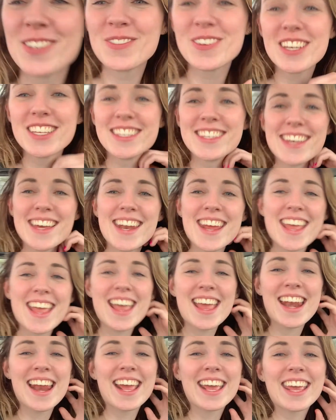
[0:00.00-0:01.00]
we did
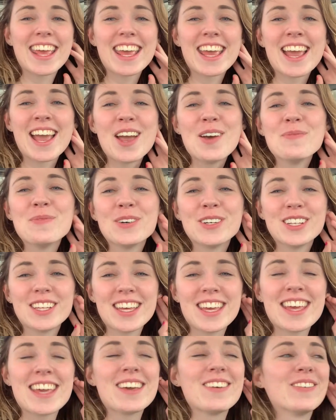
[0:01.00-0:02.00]
it, and I can't
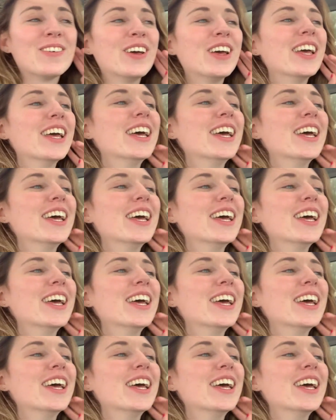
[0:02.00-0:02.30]
believe